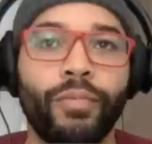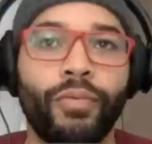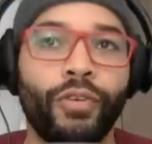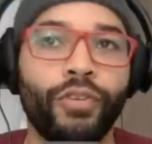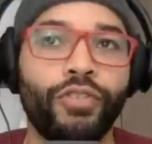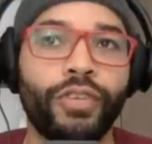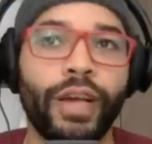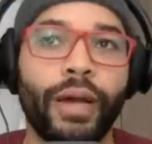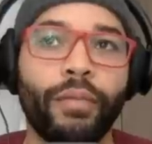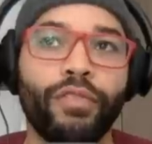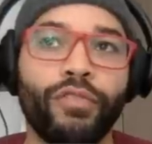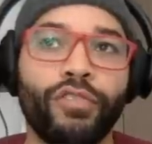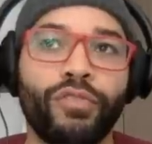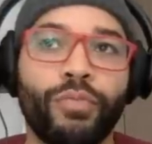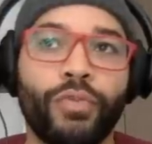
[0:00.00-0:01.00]
pork
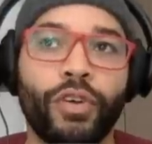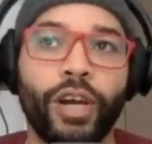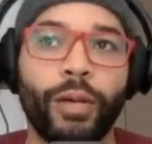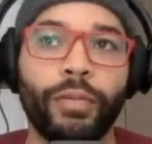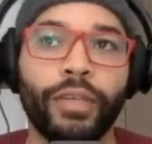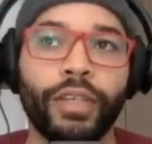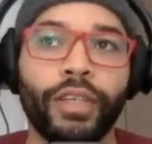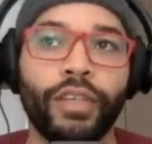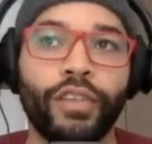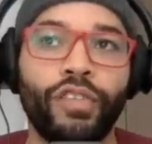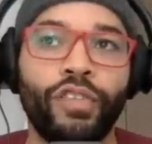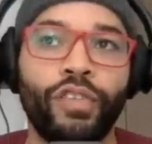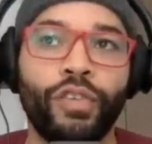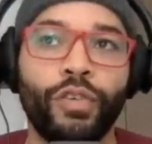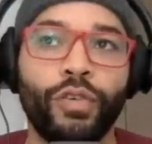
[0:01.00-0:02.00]
chops was probably the
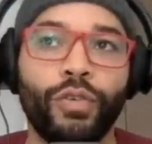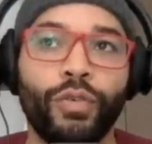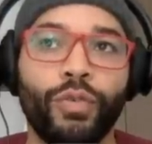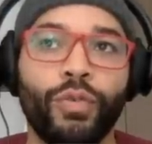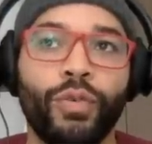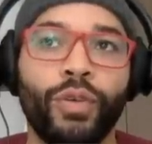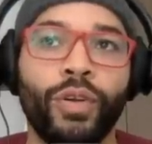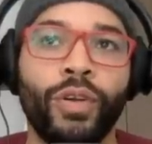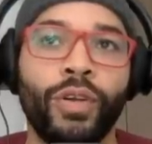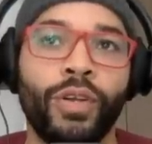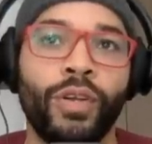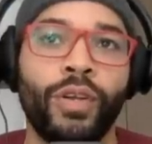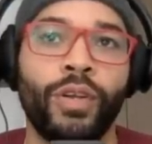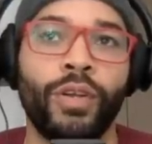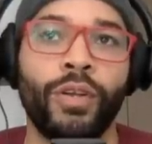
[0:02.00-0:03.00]
two
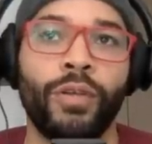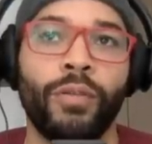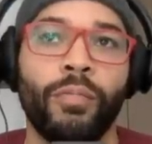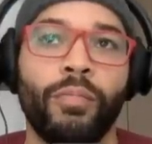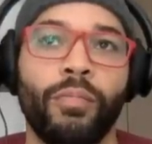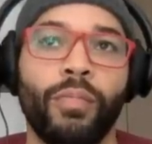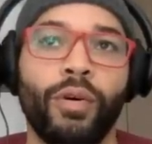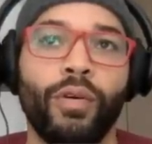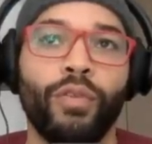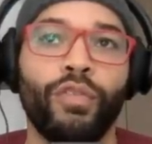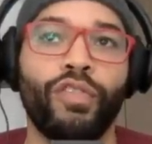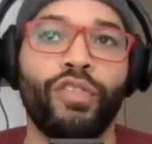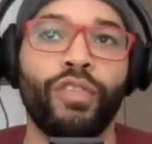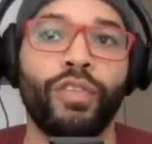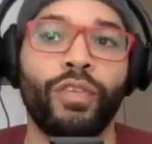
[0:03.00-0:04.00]

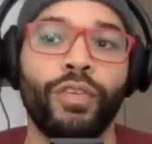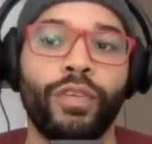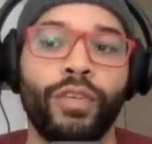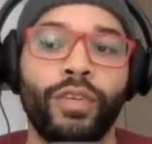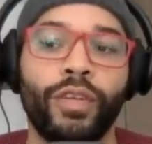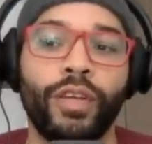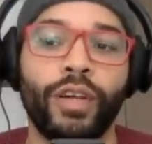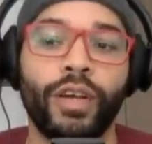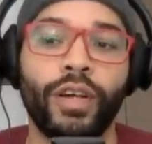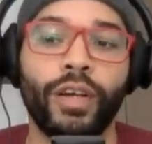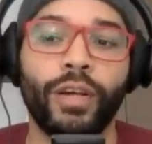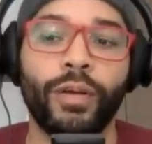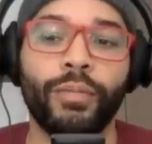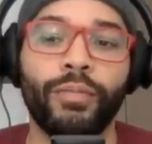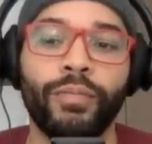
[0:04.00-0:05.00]
most
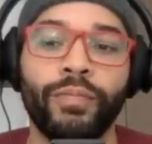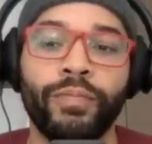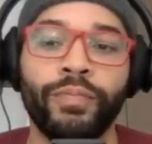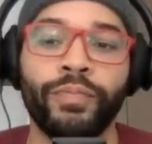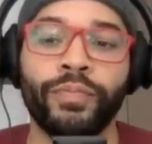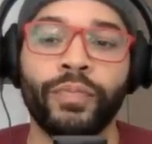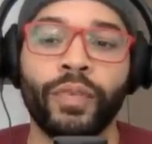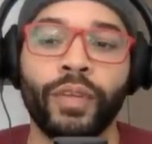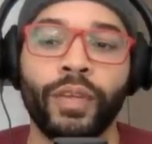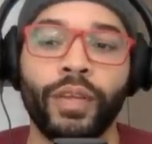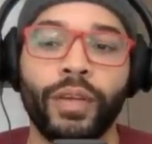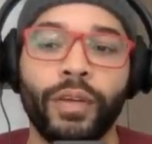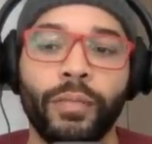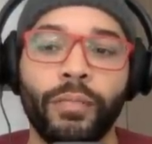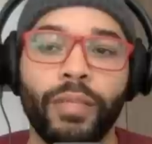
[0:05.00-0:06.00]
um,
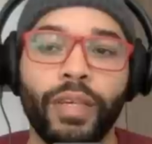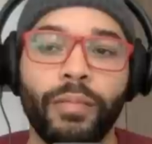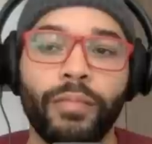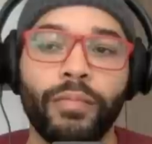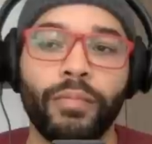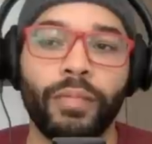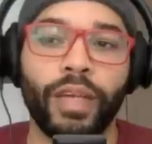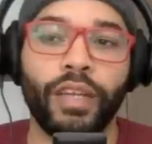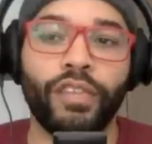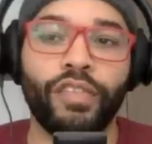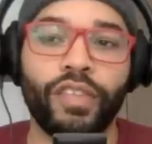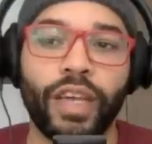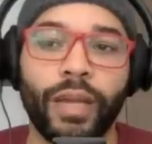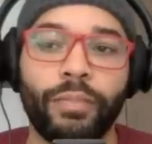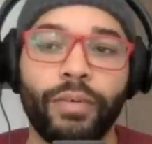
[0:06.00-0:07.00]
uh, meat
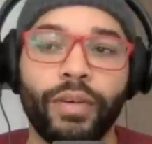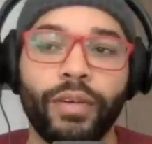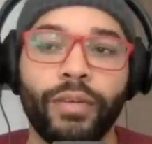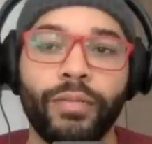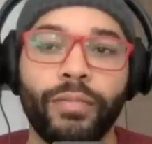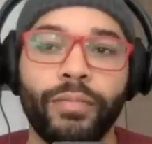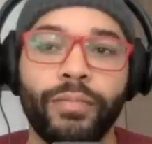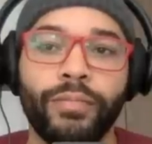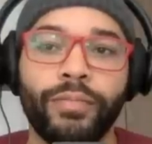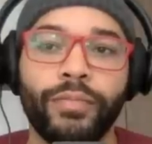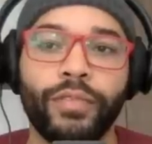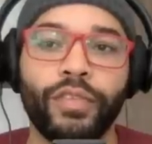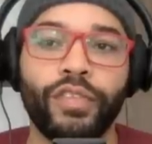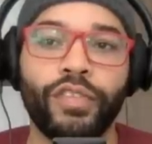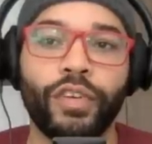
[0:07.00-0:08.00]
based type of
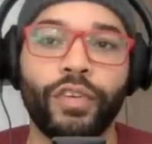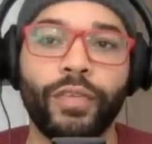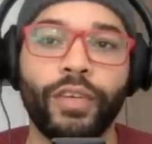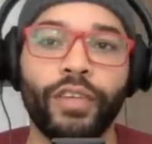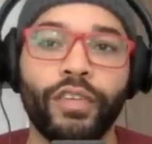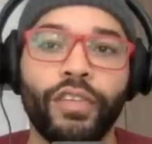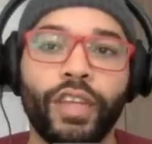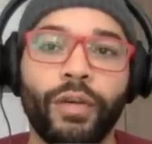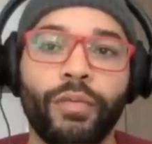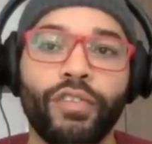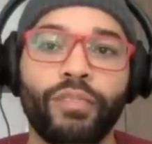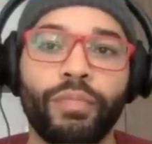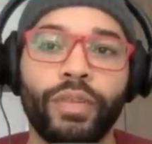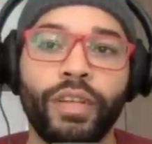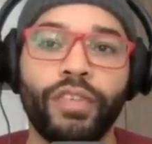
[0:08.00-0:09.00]
servings that
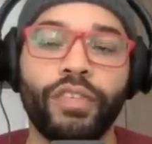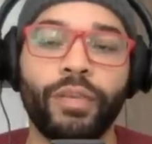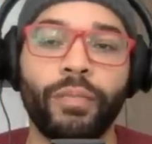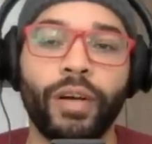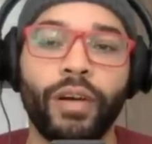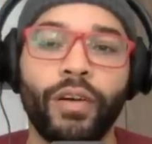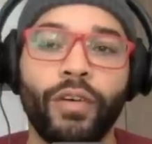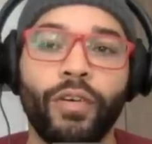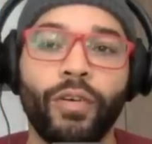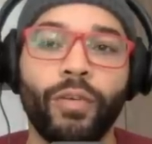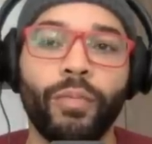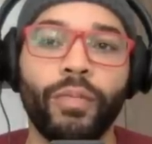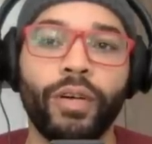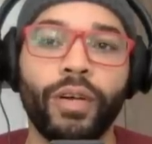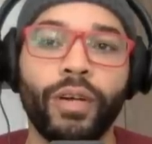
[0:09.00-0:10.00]
was placed in my
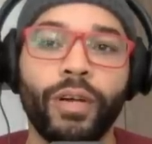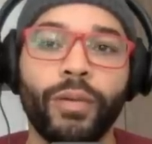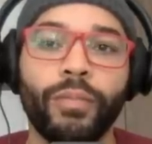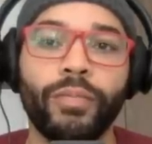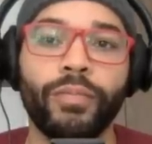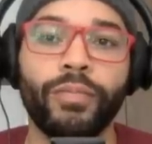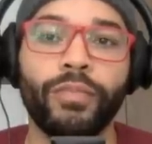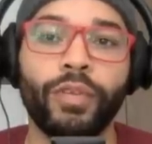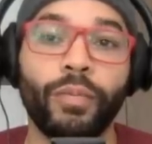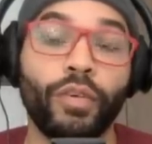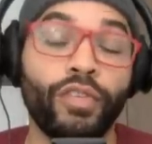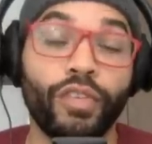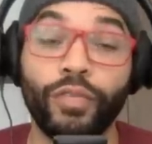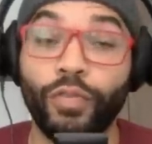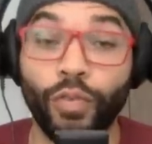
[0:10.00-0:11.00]
home, um, the
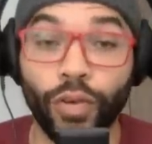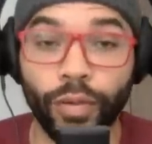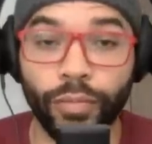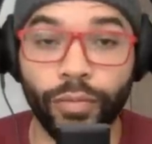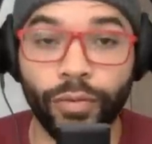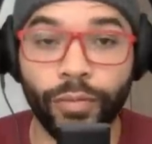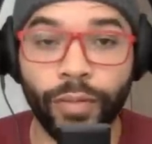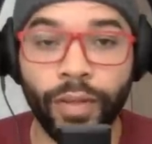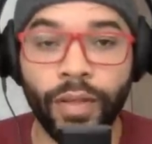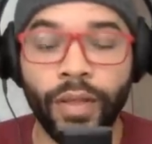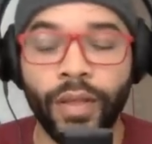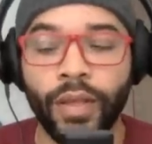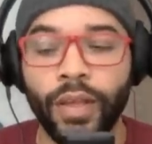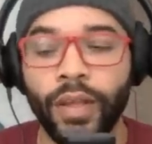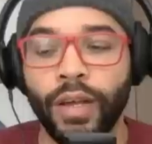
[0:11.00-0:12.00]
most affordable. Mm
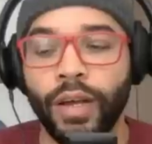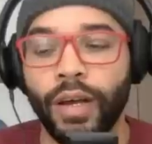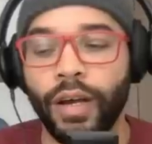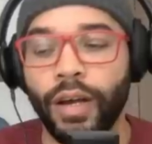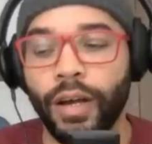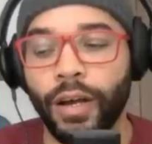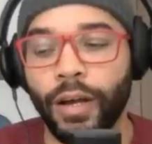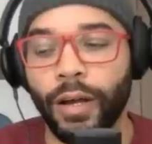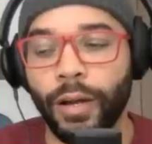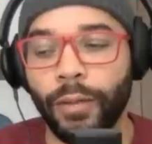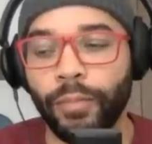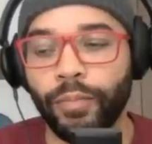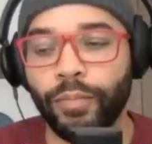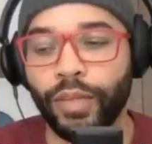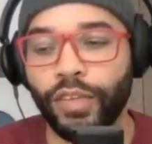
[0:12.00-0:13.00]
-hmm.
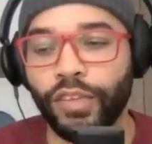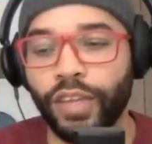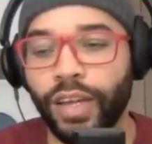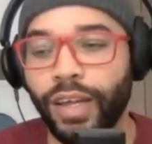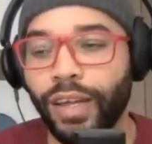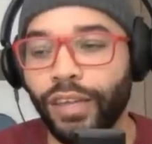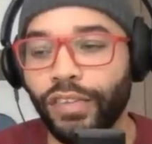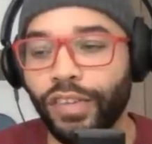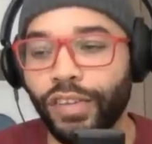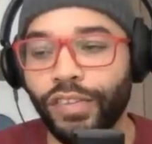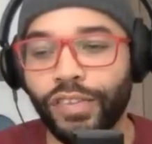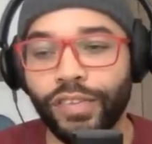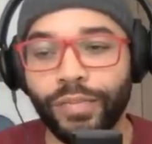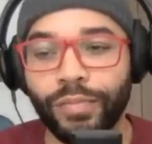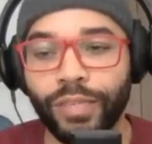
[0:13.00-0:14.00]
Um, besides
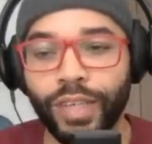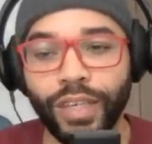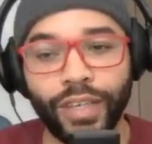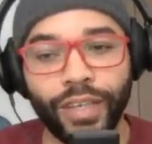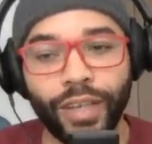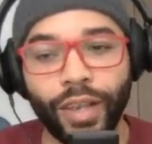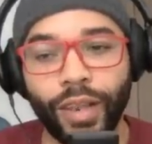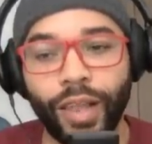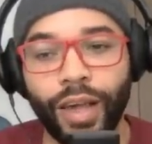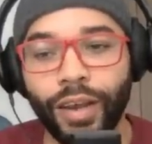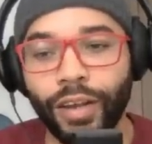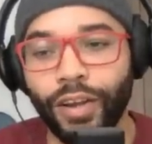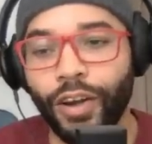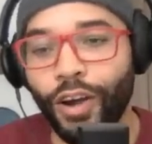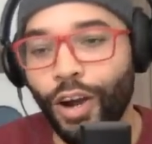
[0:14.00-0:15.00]
us eating a
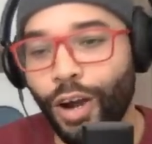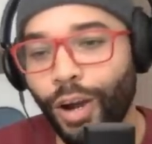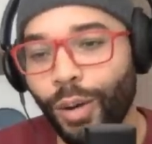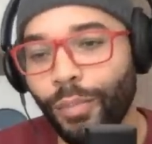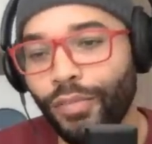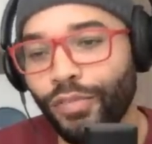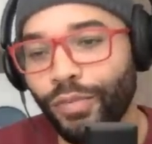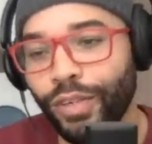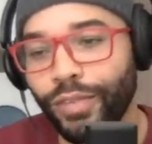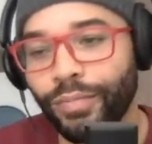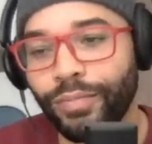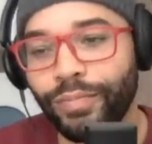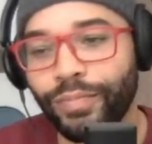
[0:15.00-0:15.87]
lot of carbs with